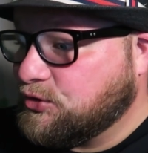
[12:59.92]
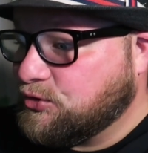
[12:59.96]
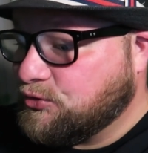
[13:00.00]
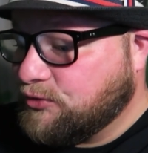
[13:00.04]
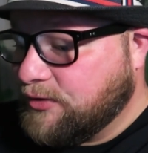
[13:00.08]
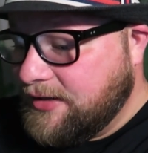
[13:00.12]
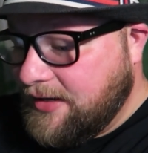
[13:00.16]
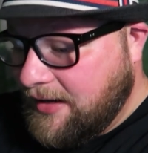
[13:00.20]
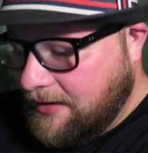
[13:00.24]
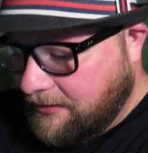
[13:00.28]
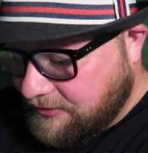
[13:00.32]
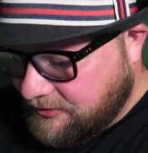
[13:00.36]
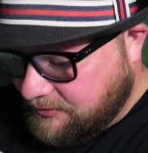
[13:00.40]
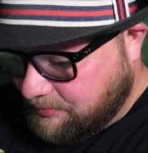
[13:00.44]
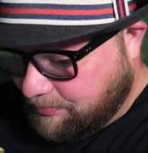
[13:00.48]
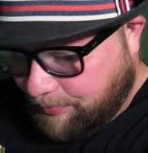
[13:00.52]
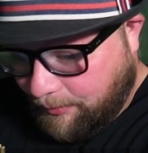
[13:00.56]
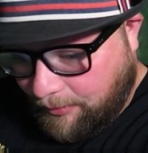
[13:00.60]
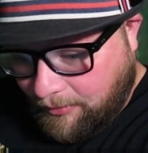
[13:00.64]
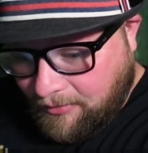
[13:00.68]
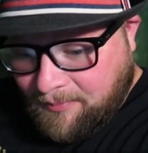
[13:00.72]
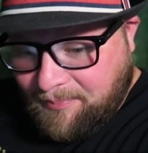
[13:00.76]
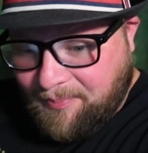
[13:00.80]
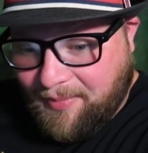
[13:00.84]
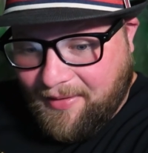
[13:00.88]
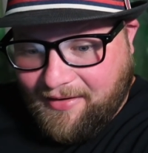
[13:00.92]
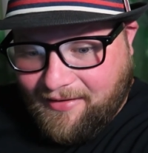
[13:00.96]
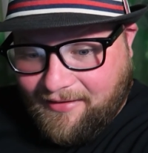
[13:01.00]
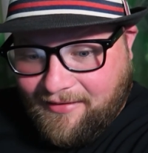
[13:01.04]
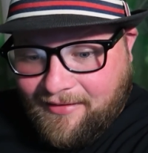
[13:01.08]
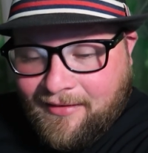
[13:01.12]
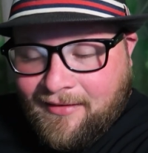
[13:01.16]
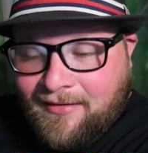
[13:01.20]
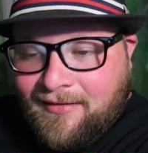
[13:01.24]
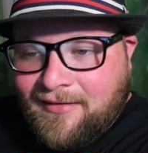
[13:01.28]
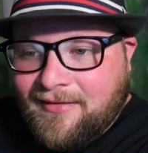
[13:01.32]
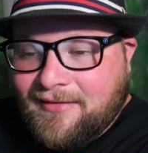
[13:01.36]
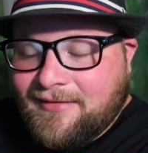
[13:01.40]
treehouse bunk bed
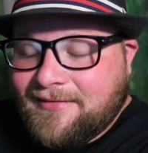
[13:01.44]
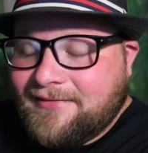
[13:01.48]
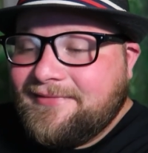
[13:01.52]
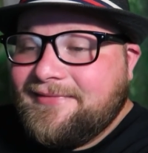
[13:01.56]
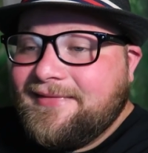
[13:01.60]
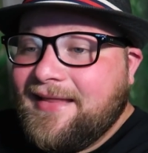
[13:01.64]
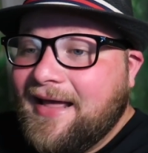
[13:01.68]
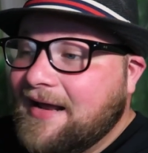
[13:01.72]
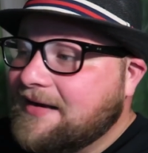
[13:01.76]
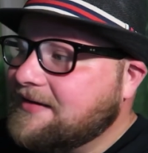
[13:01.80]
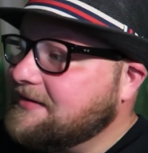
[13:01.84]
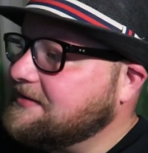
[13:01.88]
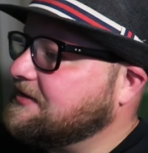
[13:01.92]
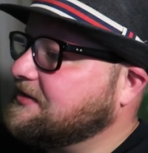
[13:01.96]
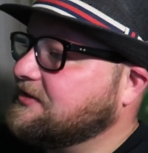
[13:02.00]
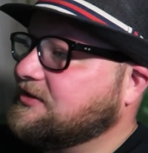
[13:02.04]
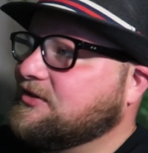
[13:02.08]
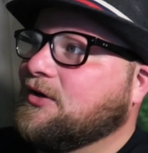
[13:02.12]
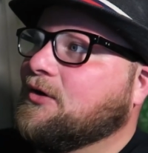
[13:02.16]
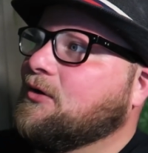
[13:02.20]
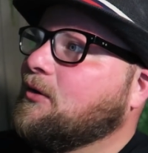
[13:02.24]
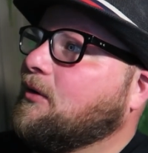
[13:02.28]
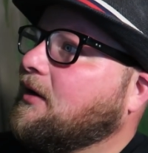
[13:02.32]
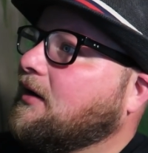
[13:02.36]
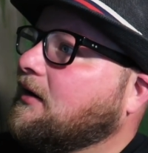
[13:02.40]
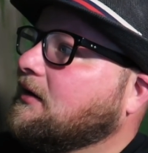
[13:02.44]
that is so